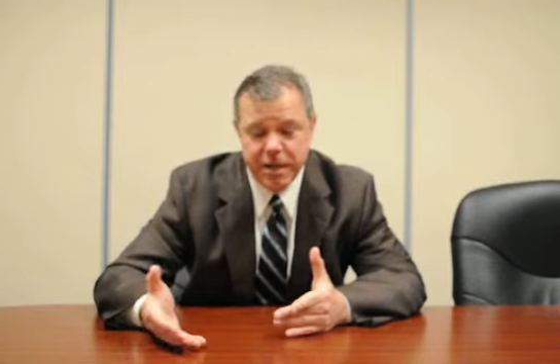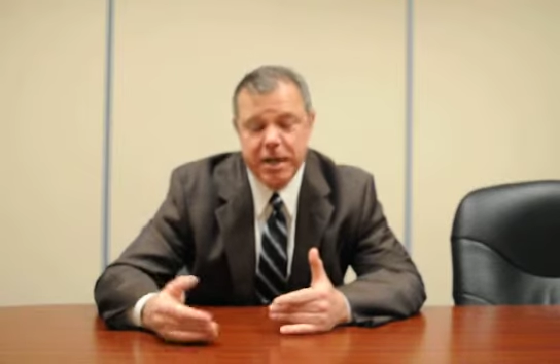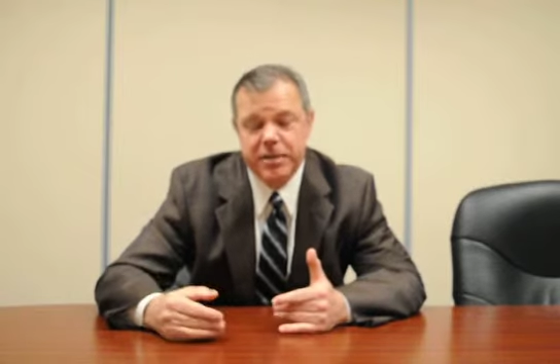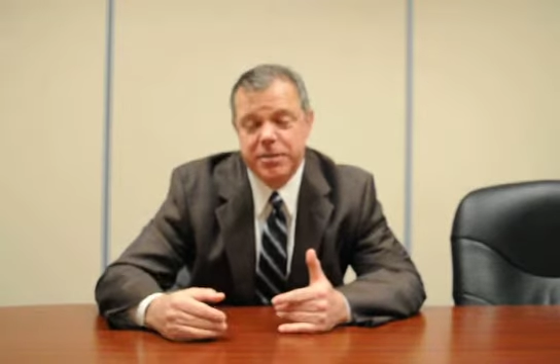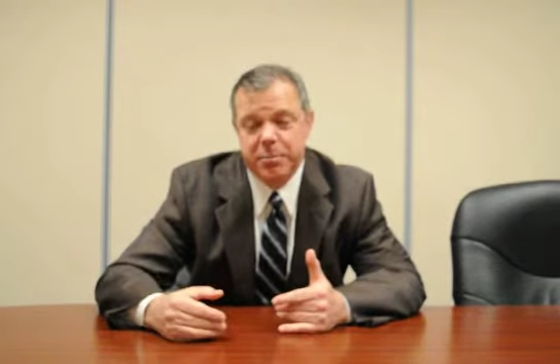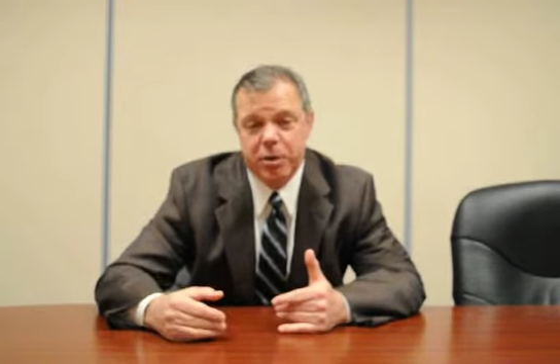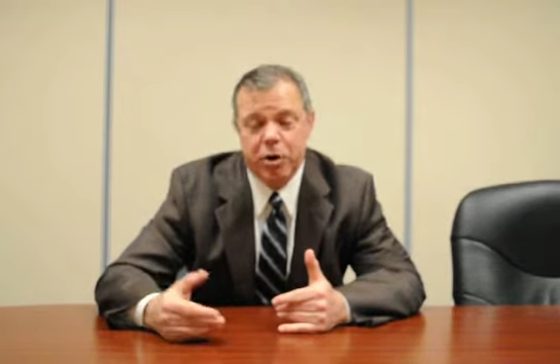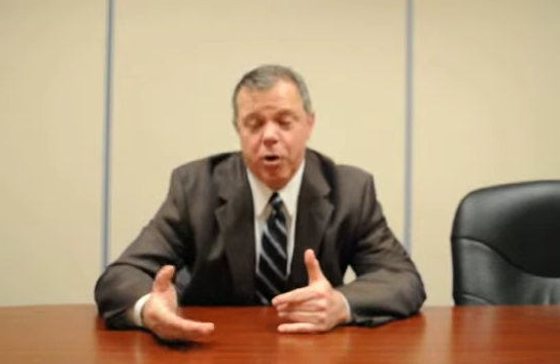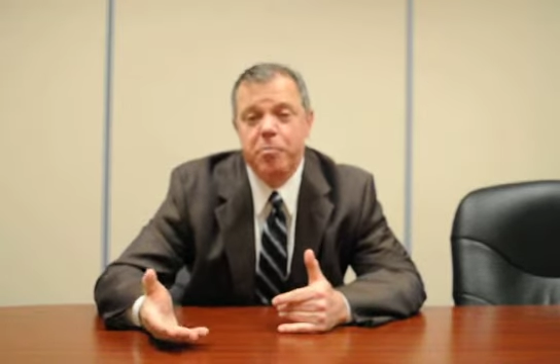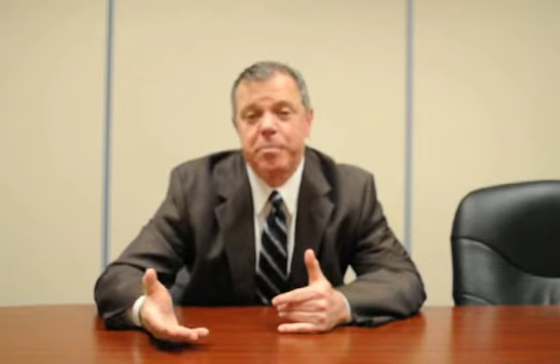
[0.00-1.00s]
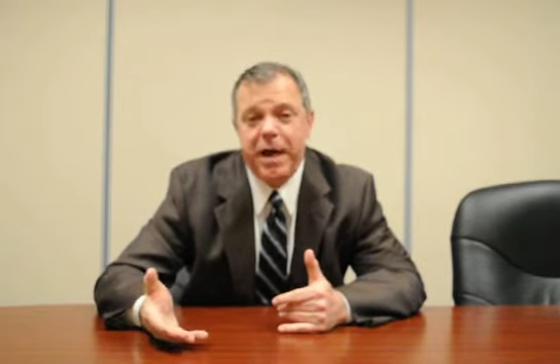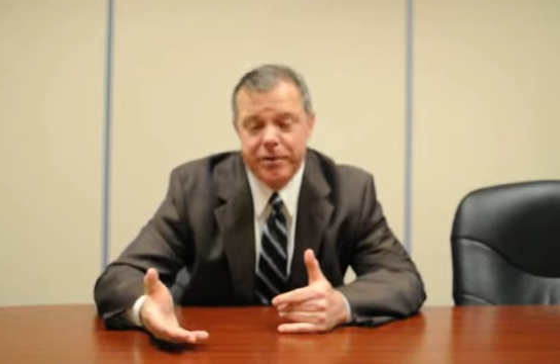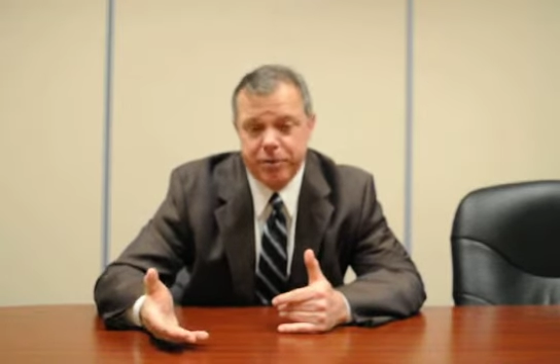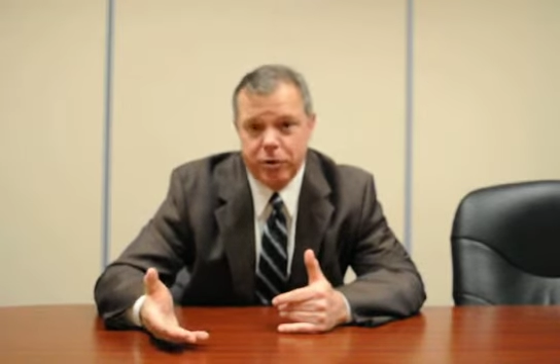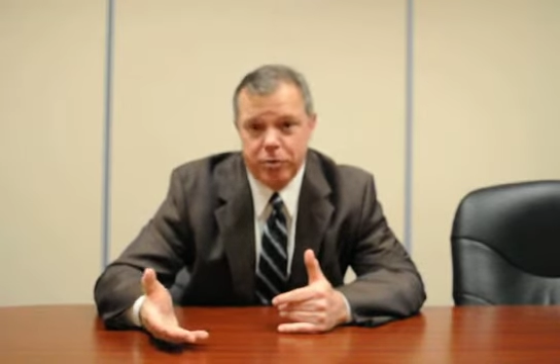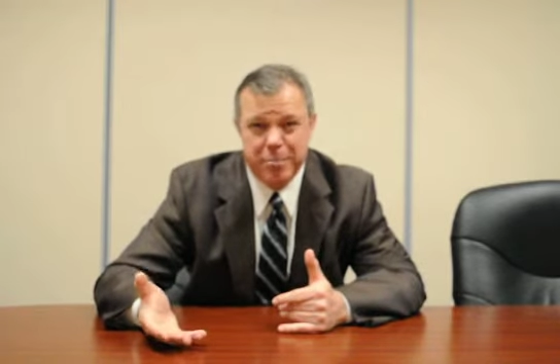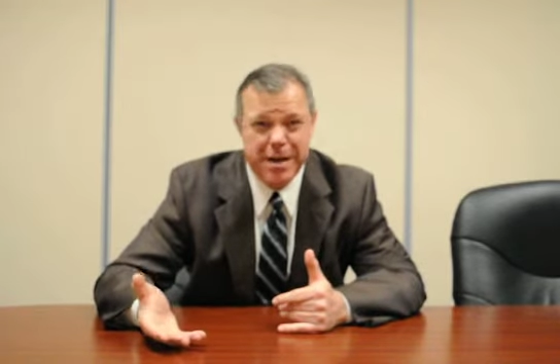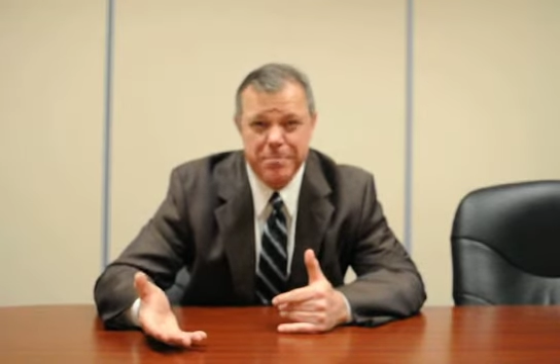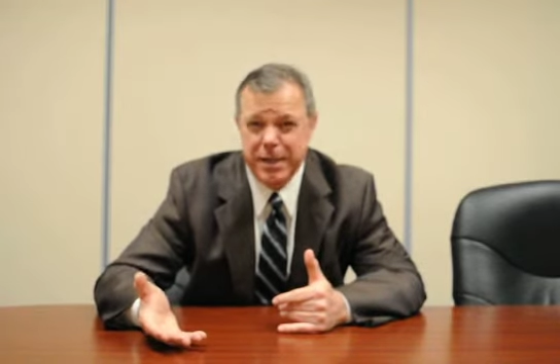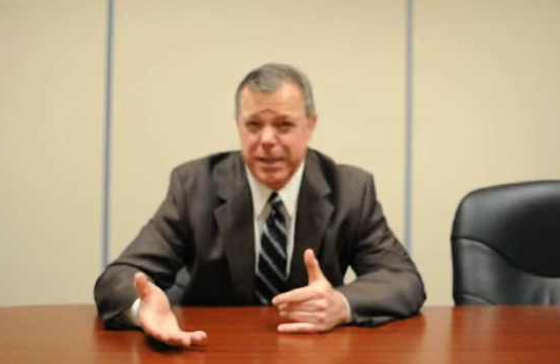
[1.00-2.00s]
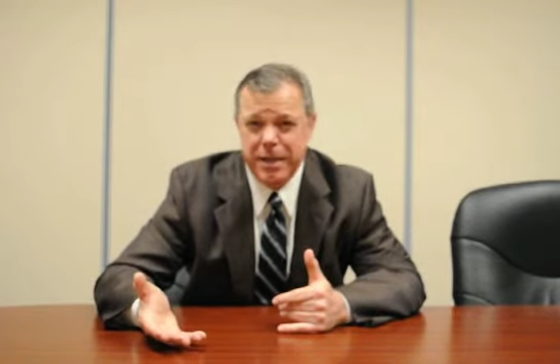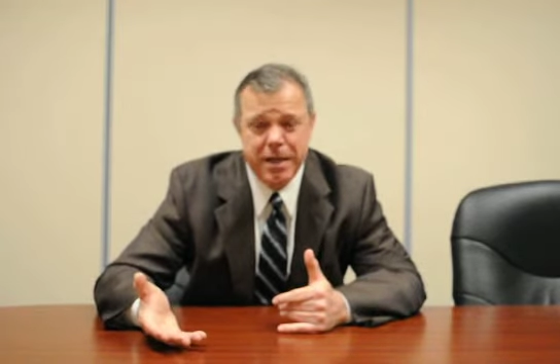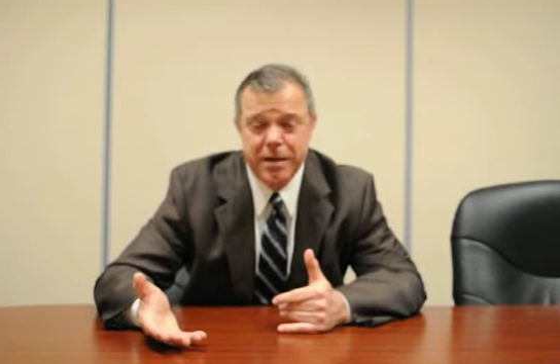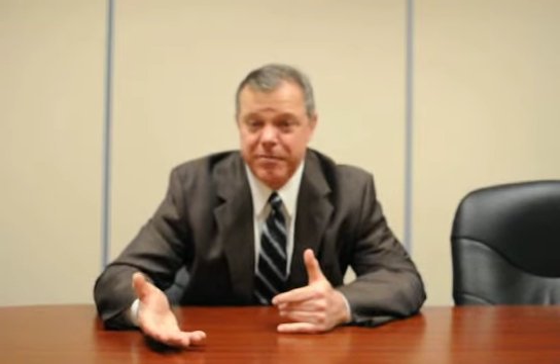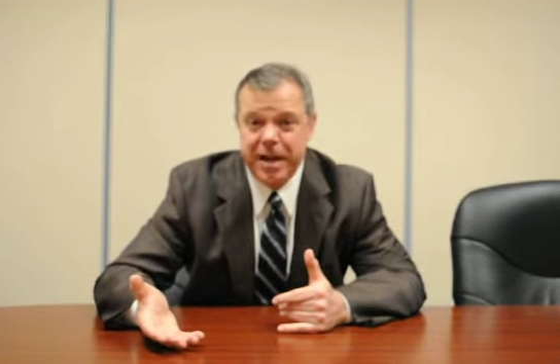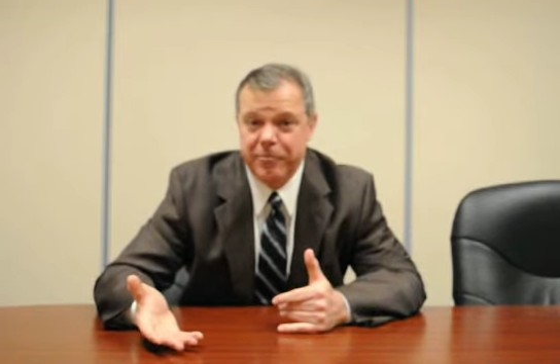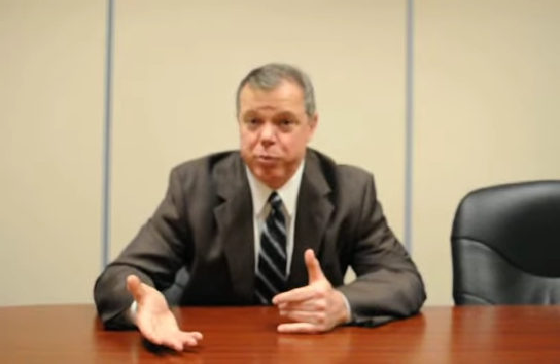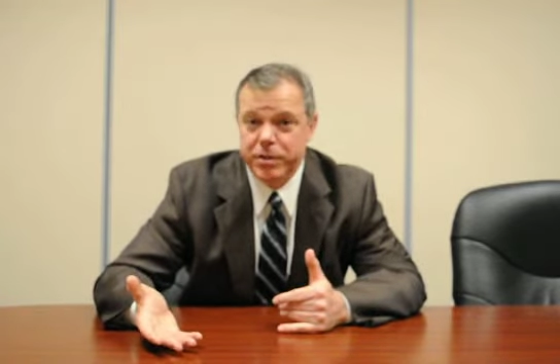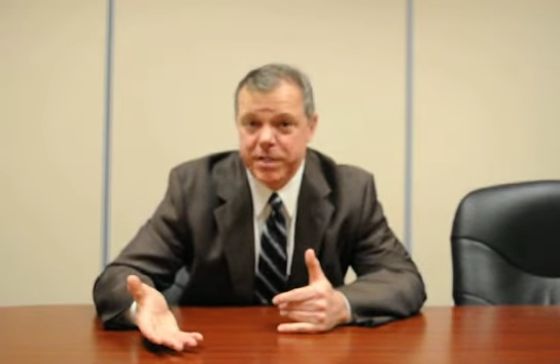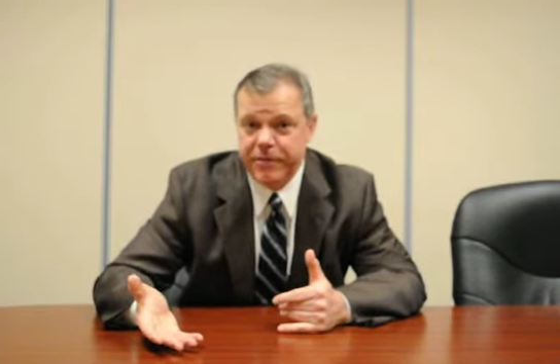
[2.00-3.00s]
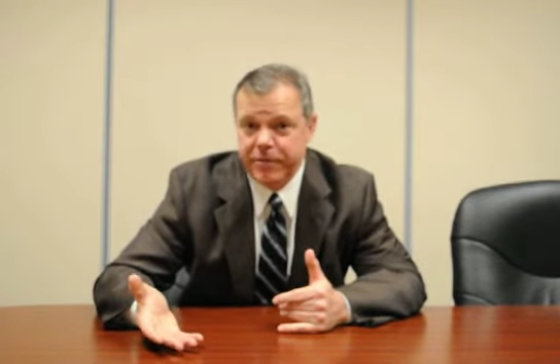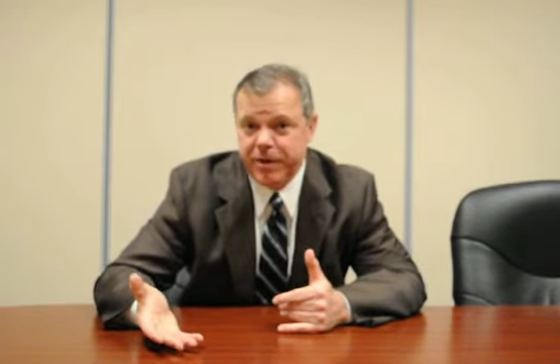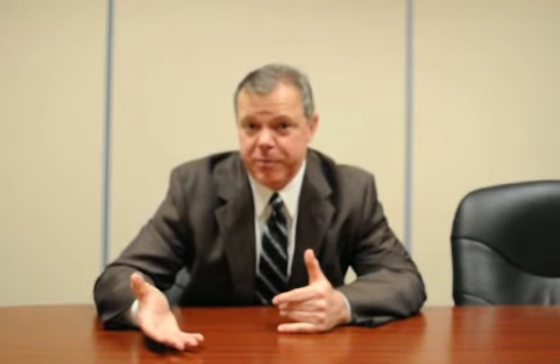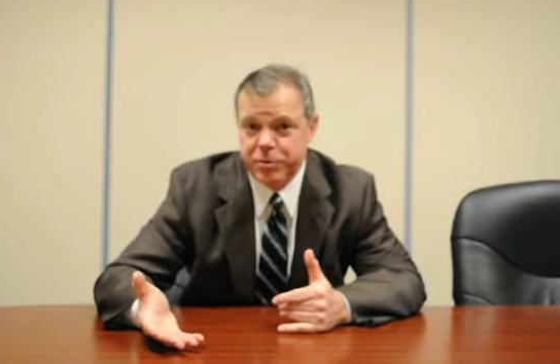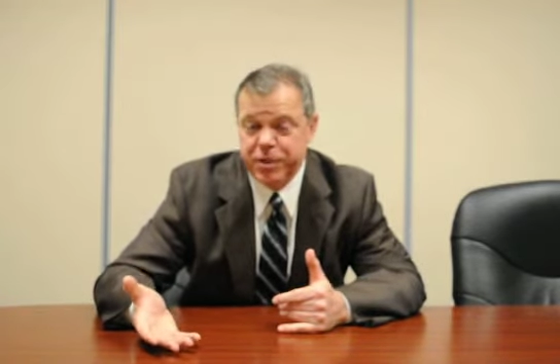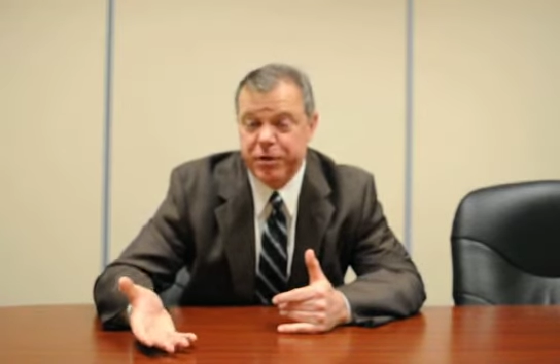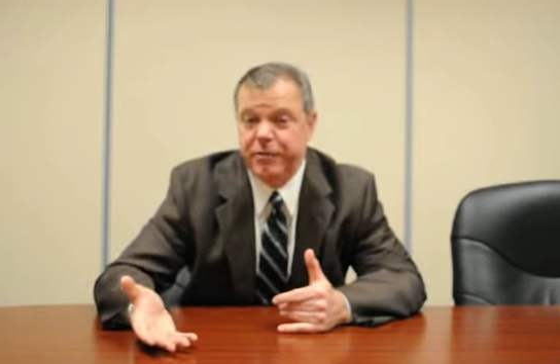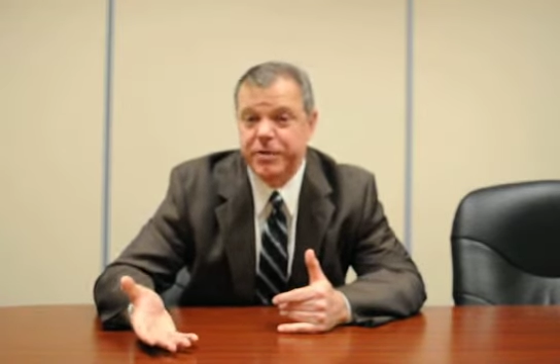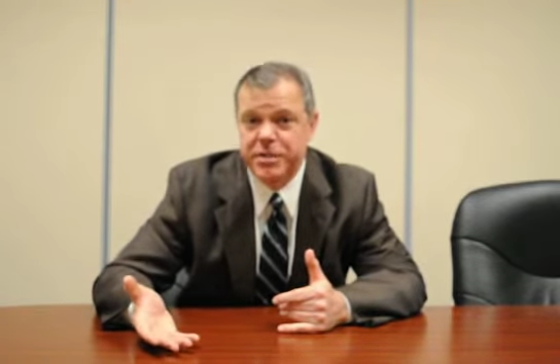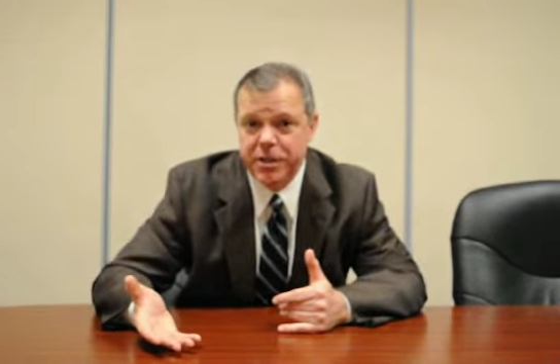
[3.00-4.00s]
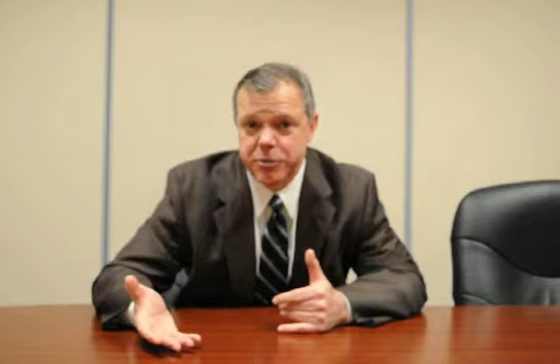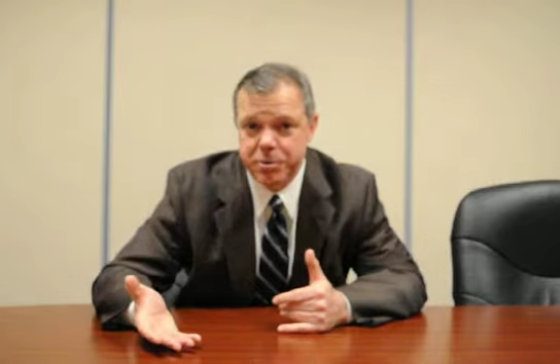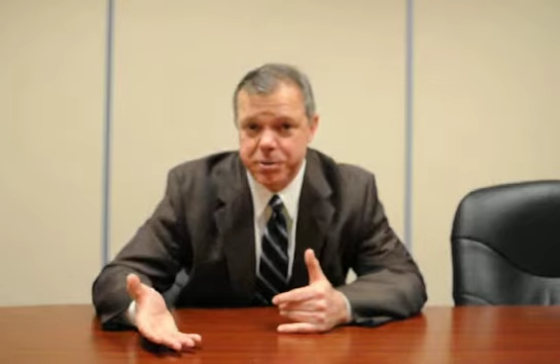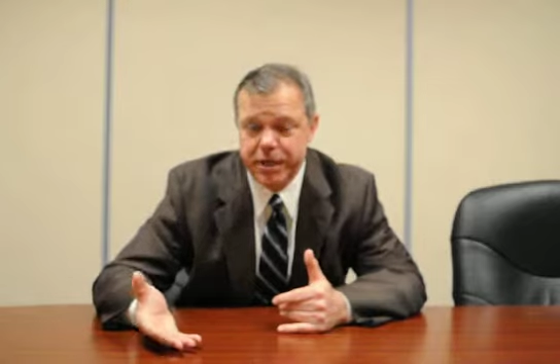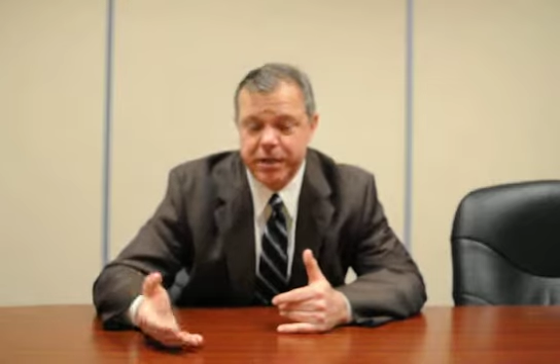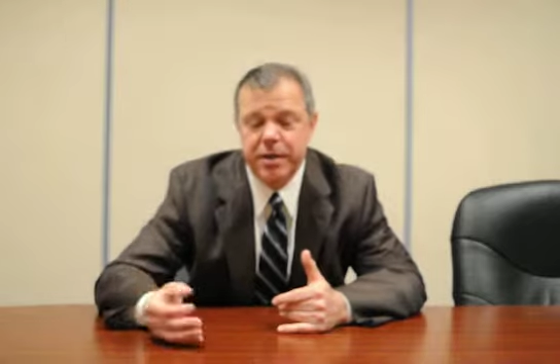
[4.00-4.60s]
a similar HomePath loan might be 5.75% or even 6%.